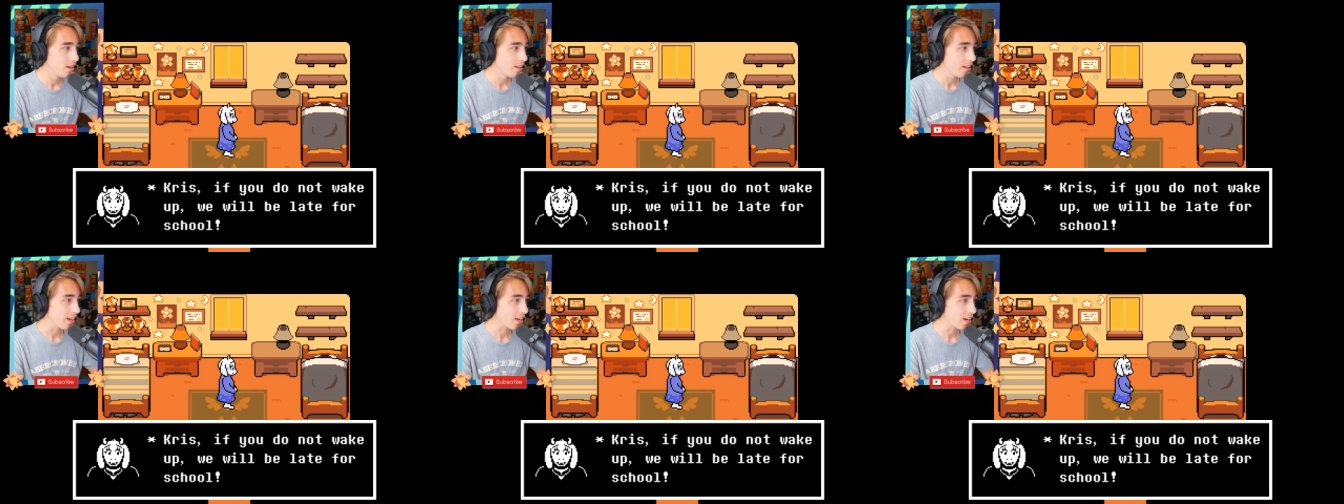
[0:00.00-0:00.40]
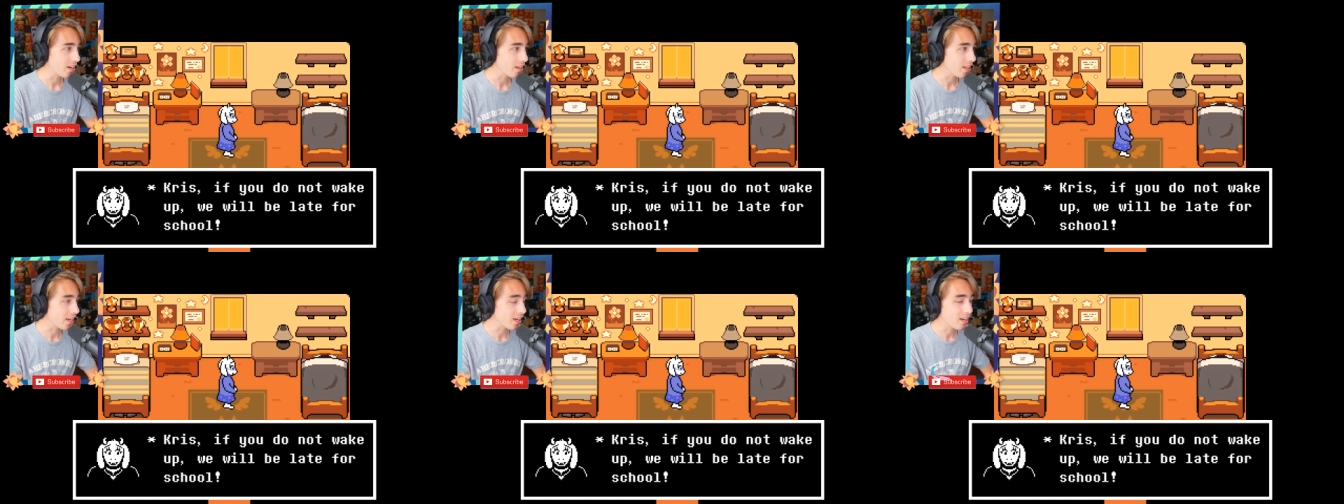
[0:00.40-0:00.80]
like a
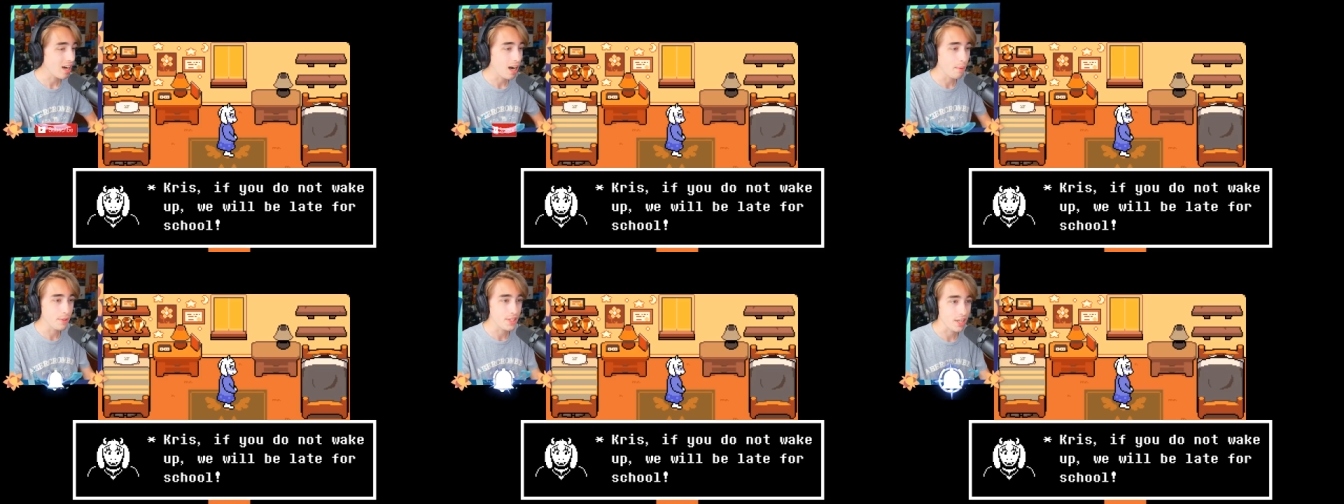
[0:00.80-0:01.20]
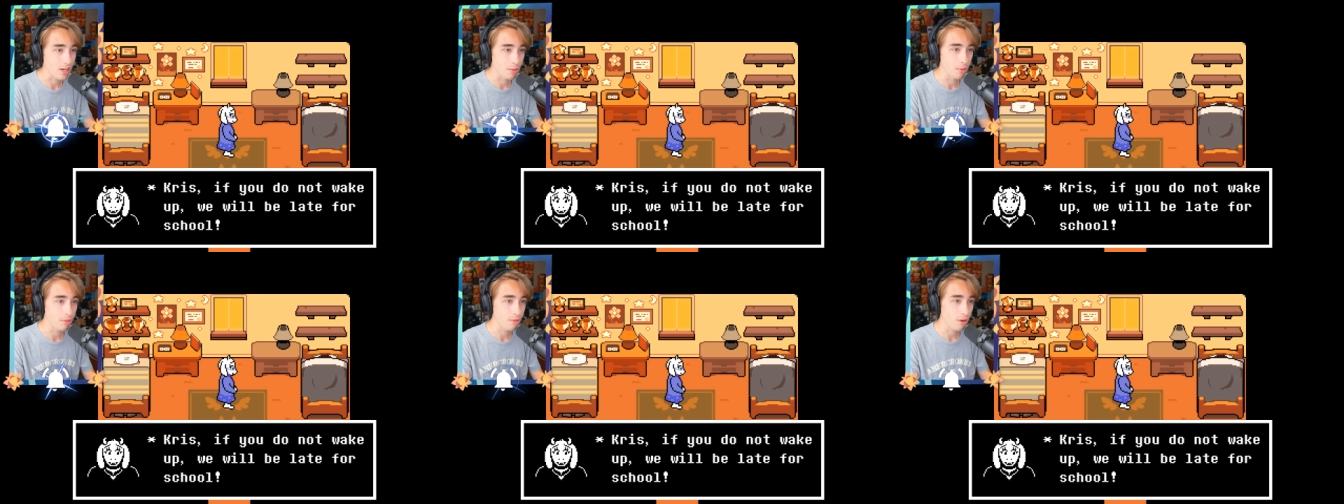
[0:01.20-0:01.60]
like a
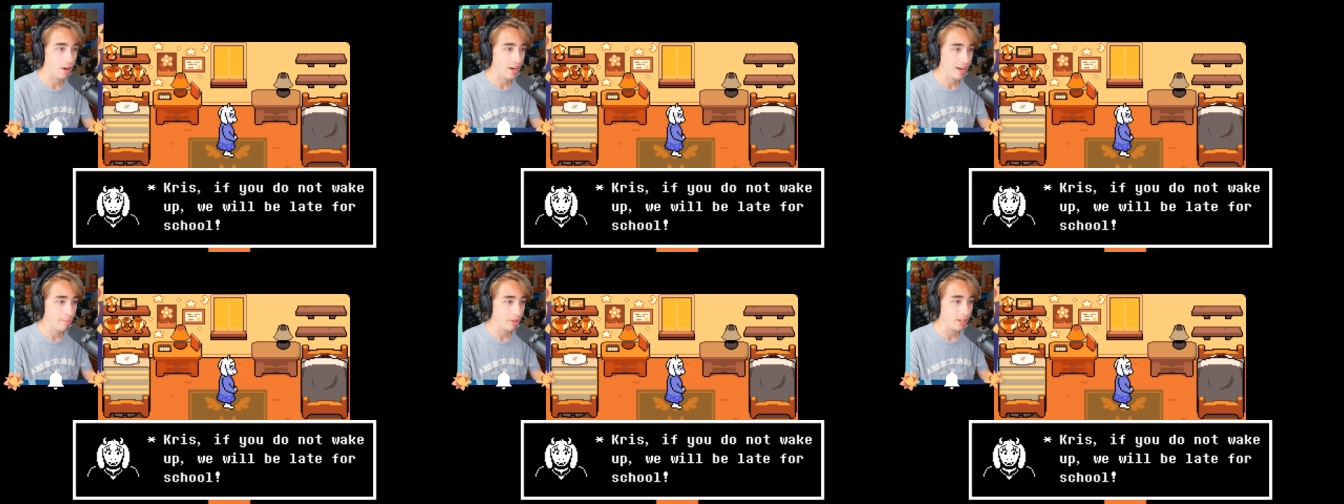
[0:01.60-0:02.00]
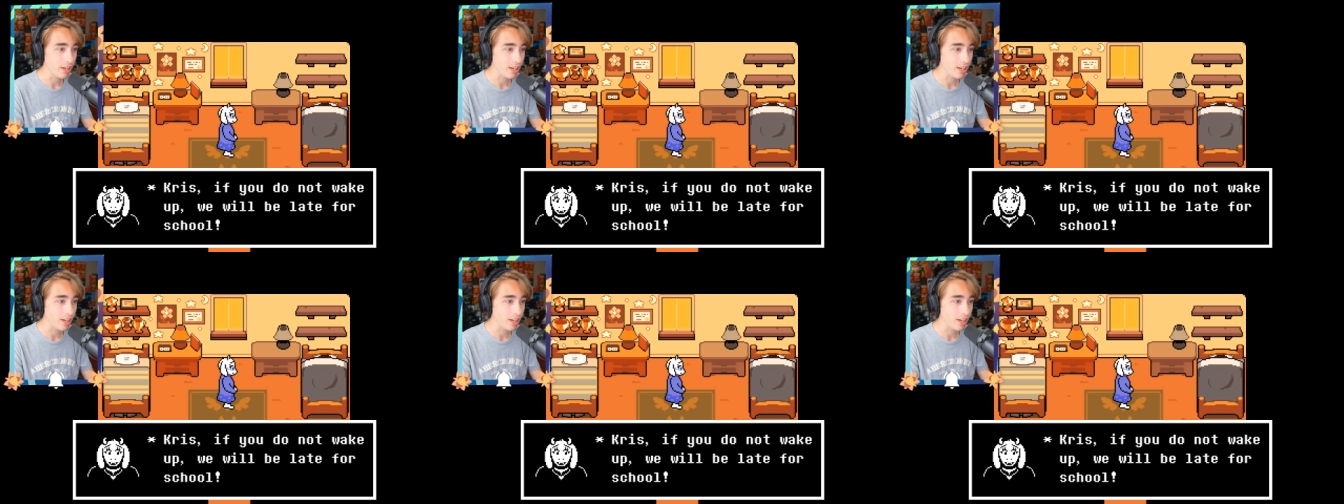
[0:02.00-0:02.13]
commentator before i am a,